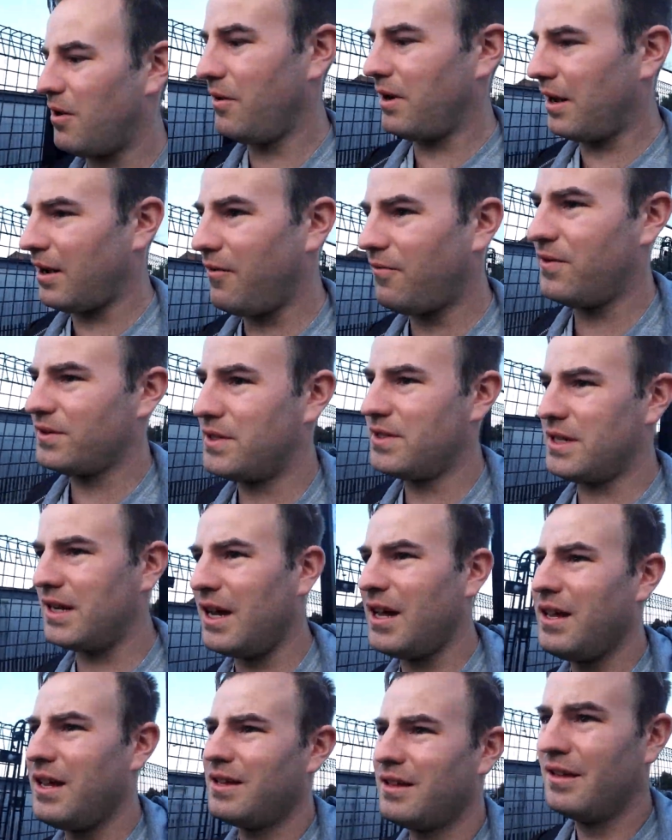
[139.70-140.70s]
now for
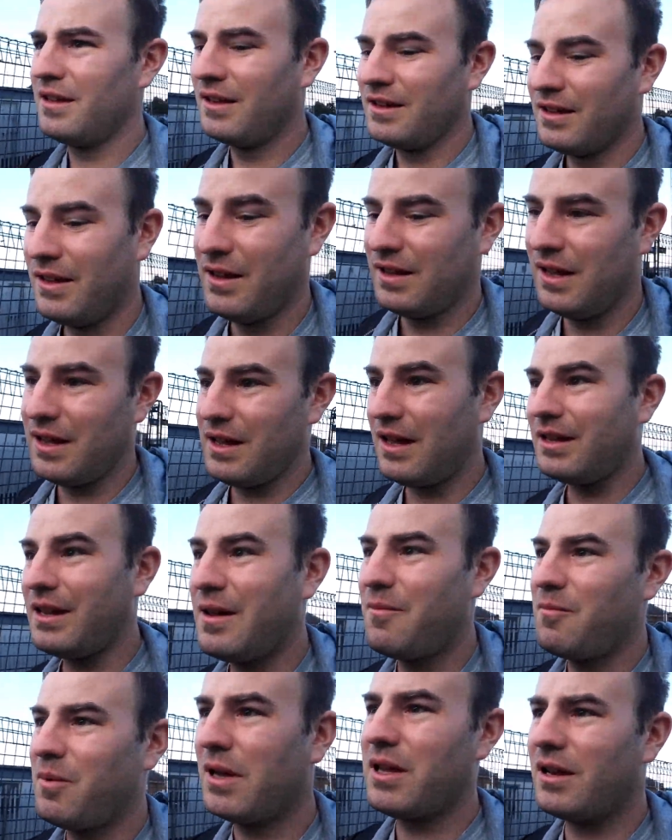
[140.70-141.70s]
today, and
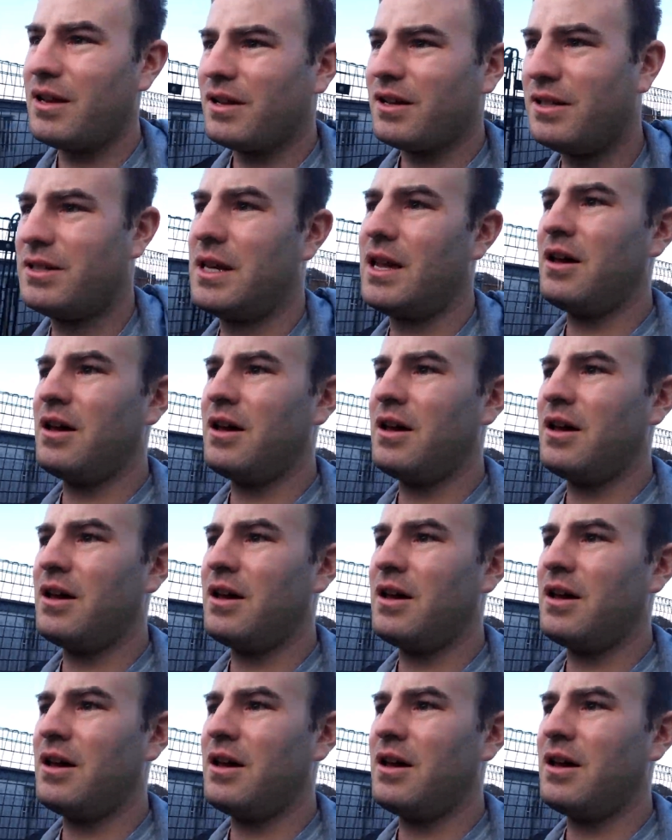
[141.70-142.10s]
then we're going to go to